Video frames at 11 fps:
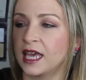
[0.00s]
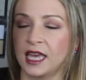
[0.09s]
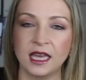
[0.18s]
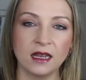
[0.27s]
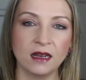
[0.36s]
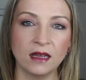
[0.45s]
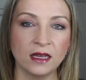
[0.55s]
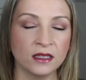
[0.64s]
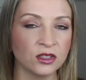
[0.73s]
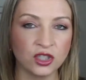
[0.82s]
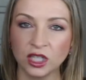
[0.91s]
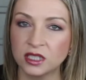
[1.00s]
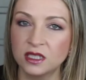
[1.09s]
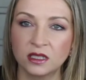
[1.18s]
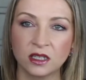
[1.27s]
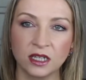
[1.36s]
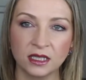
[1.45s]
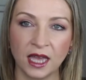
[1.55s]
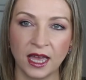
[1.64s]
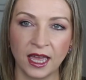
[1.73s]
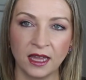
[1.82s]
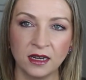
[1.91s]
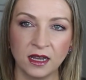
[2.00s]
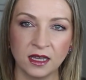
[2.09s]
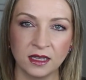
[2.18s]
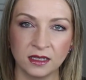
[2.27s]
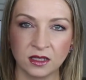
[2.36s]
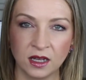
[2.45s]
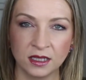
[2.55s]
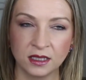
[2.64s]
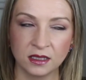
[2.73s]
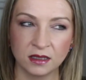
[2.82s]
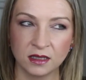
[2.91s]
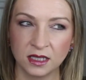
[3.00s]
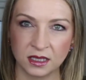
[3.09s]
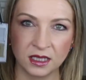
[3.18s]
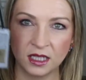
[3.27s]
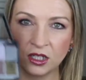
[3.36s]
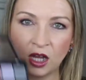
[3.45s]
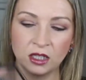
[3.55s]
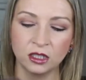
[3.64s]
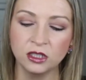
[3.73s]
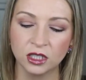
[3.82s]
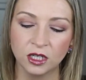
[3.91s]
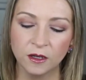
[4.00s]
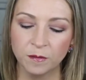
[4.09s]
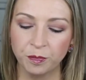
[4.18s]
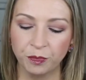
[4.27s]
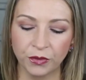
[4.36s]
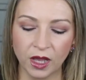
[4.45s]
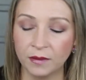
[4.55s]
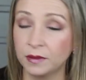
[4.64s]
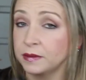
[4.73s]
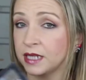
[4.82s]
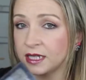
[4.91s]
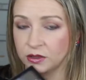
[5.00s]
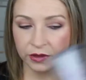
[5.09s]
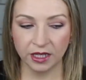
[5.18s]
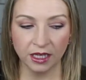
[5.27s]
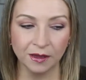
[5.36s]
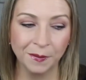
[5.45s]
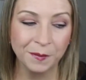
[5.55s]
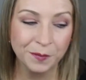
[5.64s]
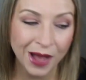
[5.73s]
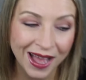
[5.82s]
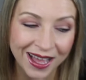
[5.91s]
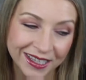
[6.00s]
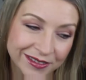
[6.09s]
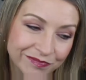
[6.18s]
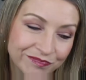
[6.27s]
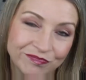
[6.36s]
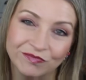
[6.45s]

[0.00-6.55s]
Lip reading: It is just as good as high end, and this costs $16. I'm obsessed with it, but